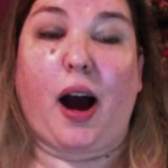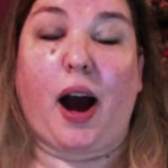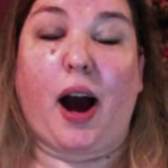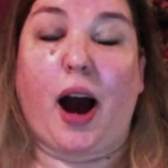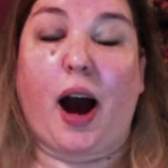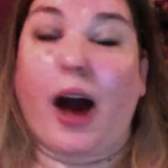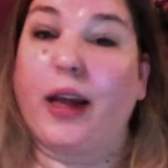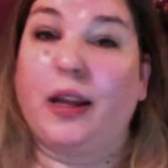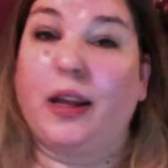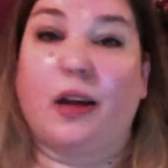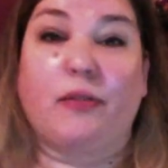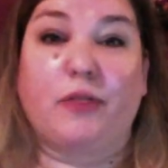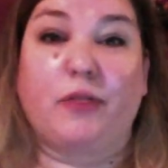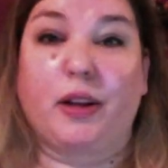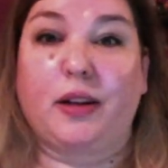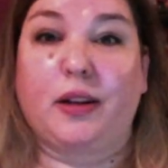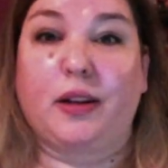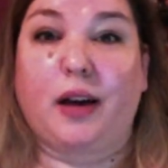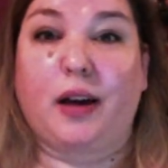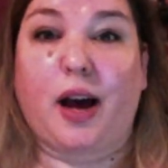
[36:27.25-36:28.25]
I loved
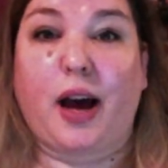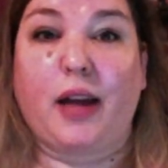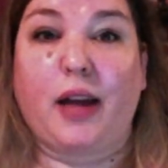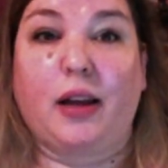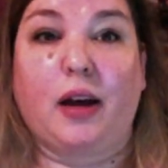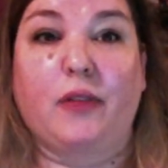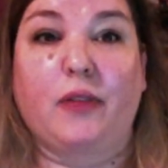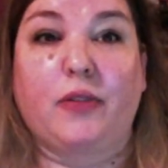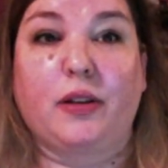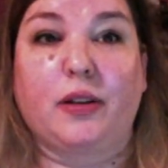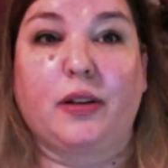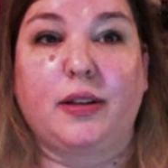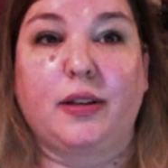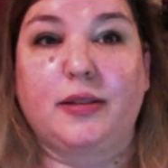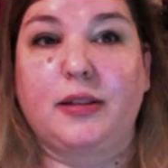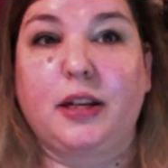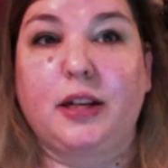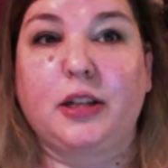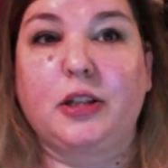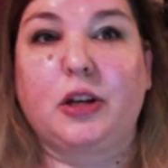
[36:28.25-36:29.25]
it. I loved
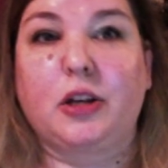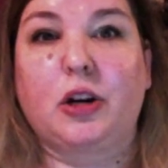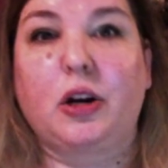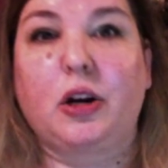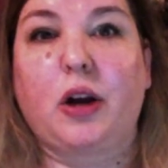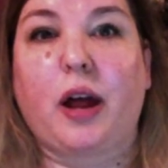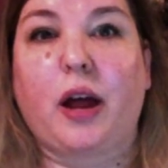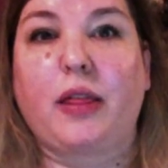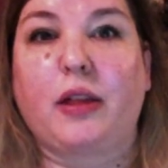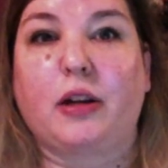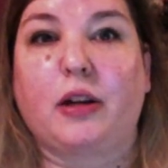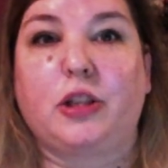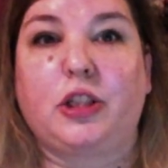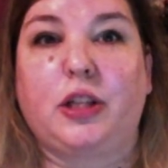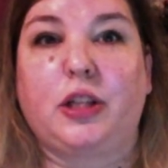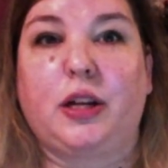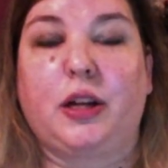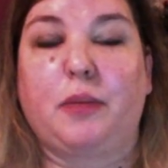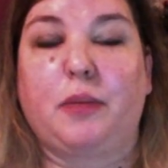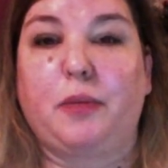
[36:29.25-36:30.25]
listening to her. I thought
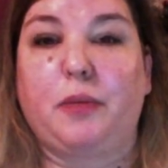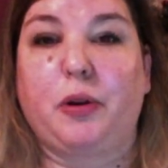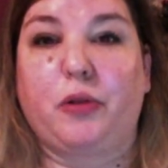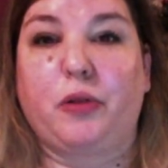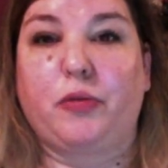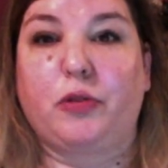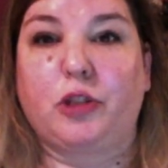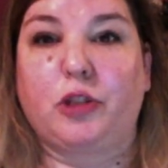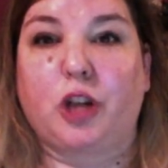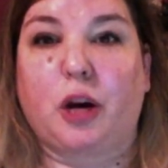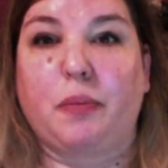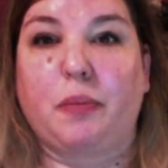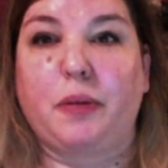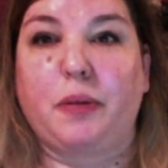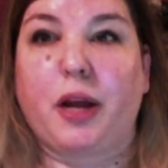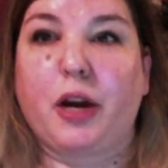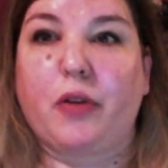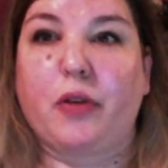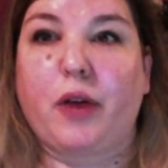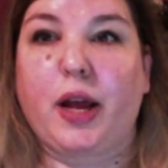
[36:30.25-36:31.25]
she did a beautiful job
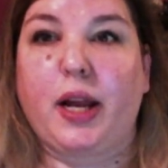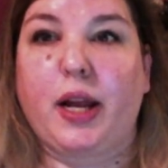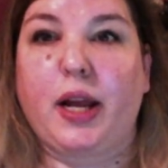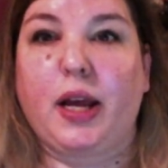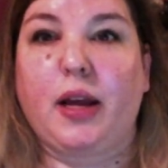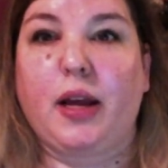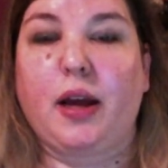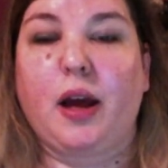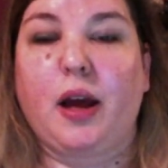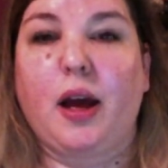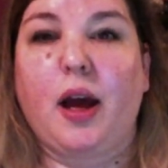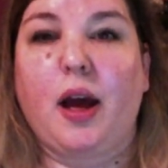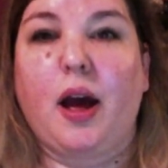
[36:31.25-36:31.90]
narrating.